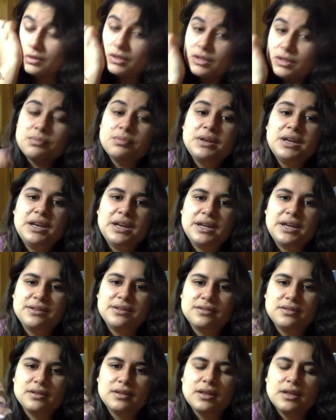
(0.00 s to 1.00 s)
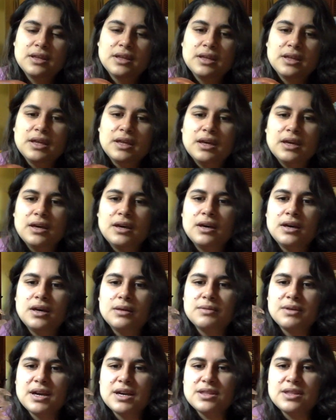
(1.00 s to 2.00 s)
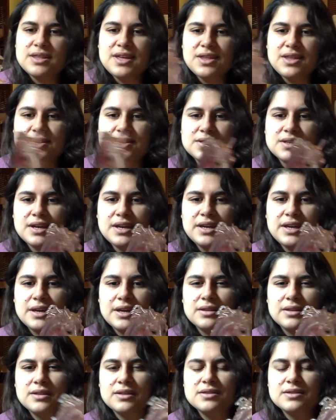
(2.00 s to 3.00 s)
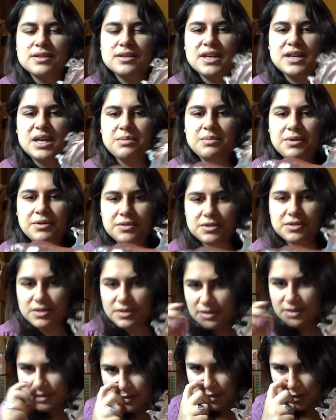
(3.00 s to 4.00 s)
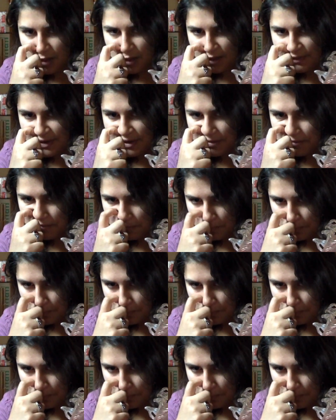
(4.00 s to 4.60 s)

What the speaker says: it's pretty nice. I think this guy came out in 2011,